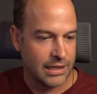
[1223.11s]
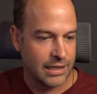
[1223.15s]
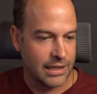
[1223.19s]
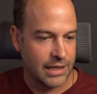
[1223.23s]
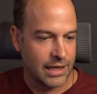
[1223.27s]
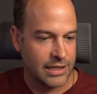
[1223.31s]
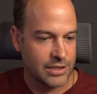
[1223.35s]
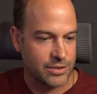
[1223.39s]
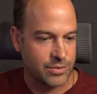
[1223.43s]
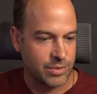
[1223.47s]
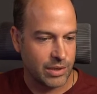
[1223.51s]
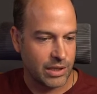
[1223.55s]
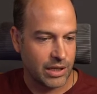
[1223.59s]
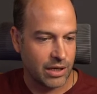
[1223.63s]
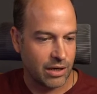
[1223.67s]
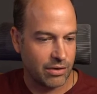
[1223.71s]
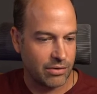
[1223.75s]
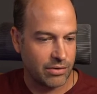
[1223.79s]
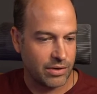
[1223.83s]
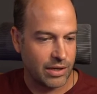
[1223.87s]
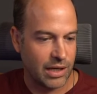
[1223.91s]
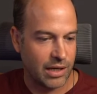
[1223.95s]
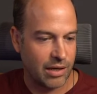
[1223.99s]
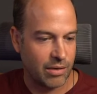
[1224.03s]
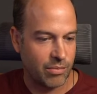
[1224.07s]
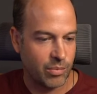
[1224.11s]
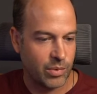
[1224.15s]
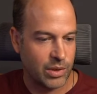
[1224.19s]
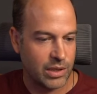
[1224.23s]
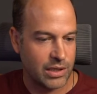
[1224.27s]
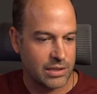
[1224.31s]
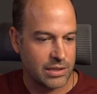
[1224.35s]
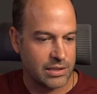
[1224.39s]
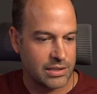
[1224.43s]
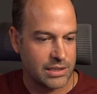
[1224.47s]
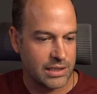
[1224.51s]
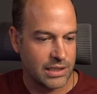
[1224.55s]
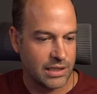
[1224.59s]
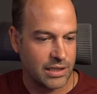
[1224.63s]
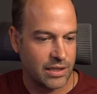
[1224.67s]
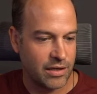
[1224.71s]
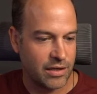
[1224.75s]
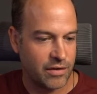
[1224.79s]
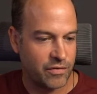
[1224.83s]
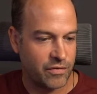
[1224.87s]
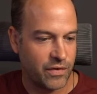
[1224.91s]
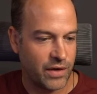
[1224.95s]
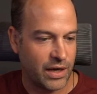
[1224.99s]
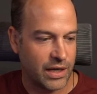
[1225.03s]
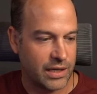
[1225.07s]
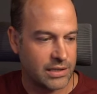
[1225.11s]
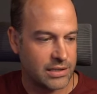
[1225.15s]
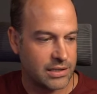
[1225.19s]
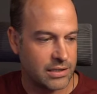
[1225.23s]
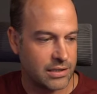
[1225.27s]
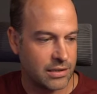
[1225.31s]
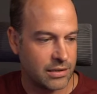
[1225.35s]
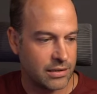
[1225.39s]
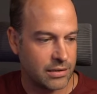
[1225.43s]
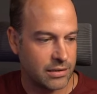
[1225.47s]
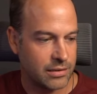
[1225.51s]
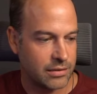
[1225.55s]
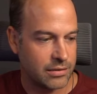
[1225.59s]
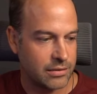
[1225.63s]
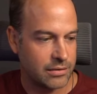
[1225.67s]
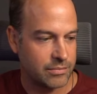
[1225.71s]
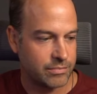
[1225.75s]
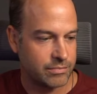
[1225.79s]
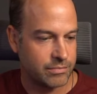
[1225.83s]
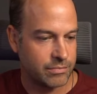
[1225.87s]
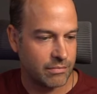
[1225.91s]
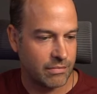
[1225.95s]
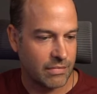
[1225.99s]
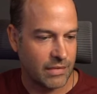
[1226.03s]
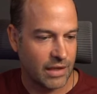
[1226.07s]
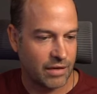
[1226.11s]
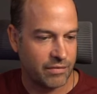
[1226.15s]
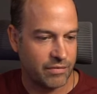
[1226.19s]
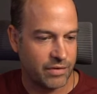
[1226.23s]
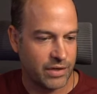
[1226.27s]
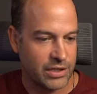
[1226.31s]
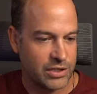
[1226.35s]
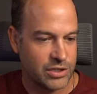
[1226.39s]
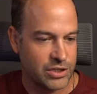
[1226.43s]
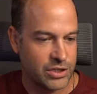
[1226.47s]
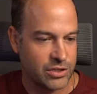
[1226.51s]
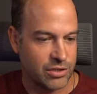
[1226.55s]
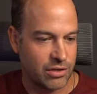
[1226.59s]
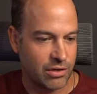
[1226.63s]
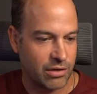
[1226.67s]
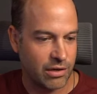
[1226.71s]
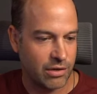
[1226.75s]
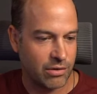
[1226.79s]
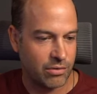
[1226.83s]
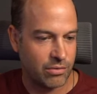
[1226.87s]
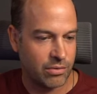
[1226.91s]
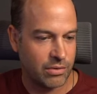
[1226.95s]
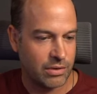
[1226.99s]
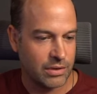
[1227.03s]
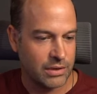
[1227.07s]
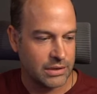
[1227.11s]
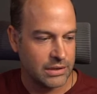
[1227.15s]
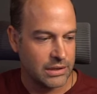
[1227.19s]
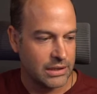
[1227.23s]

as we go down, we can see the effect of each style.